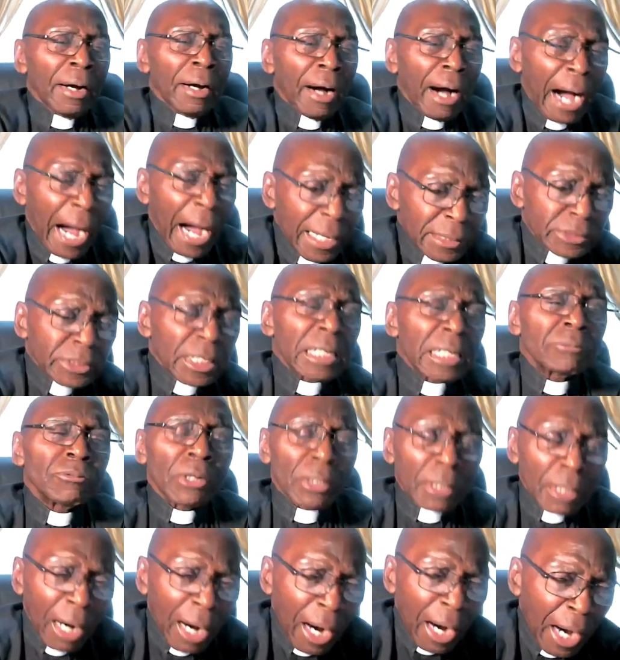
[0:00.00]
I serve a
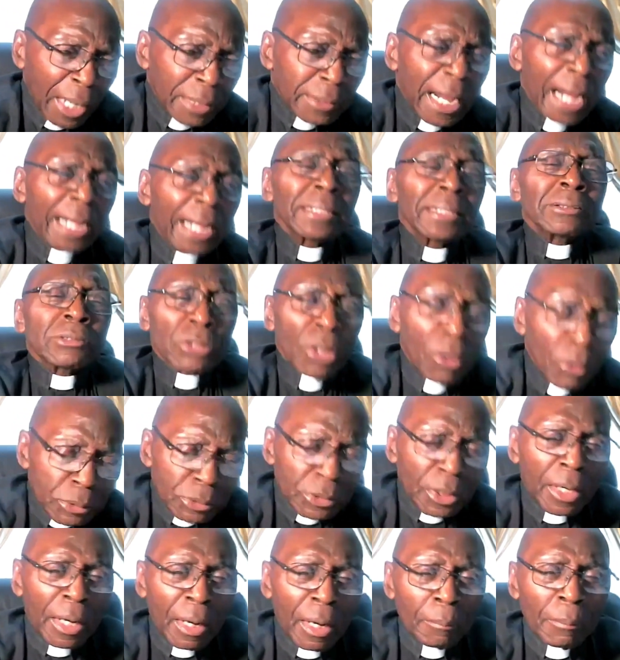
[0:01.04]
God, I can go
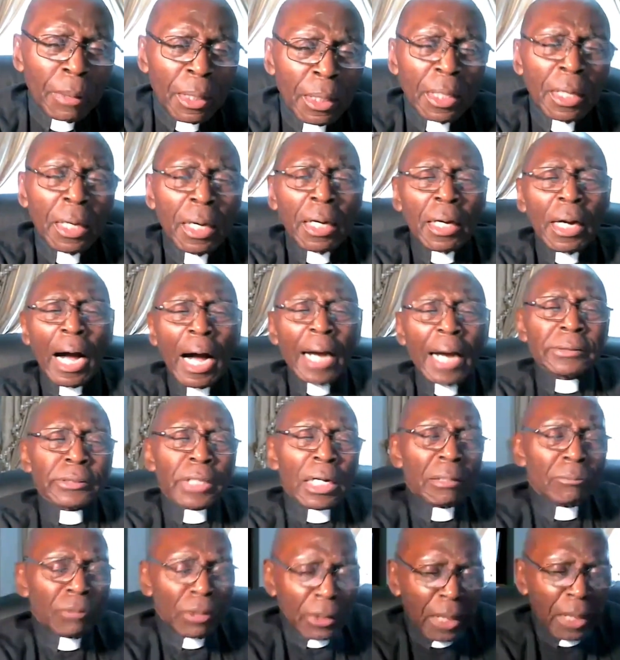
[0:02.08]
to him. I
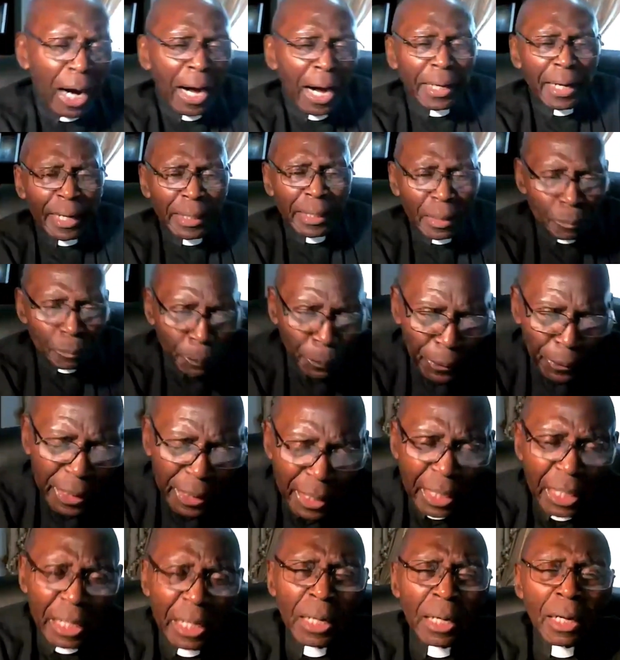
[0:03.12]
serve a God, I could
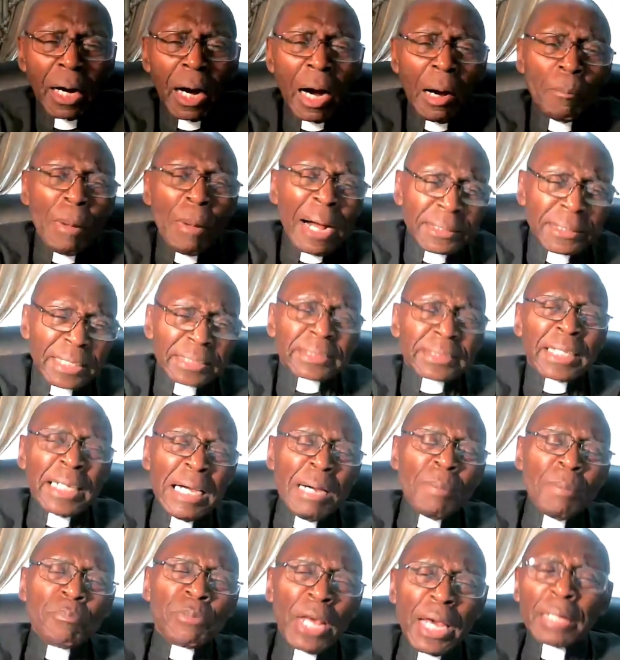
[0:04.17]
pray about the
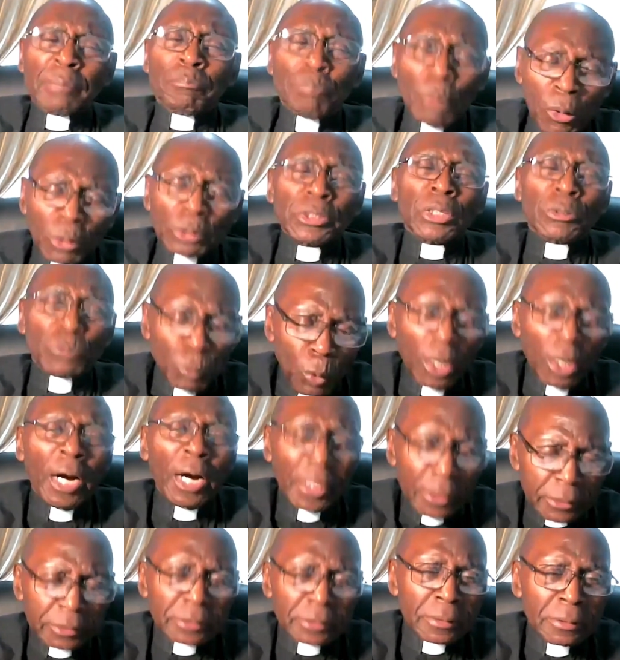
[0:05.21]
same thing more than
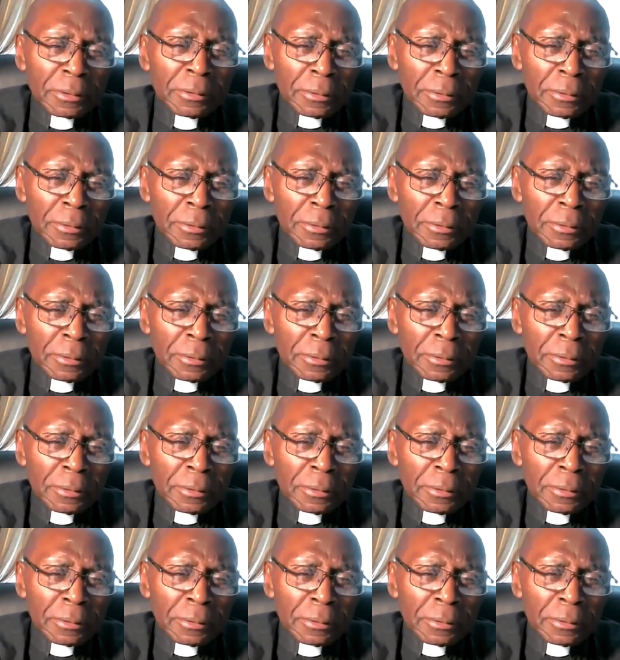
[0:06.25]
once.